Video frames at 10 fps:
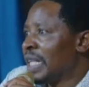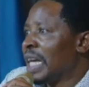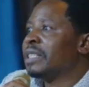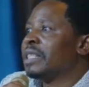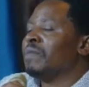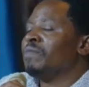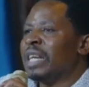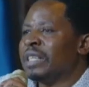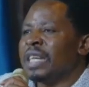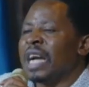They are
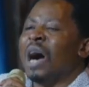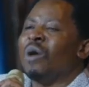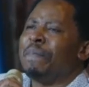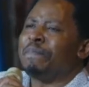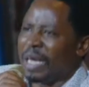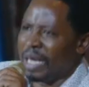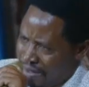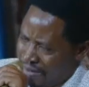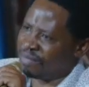celebrating our pain.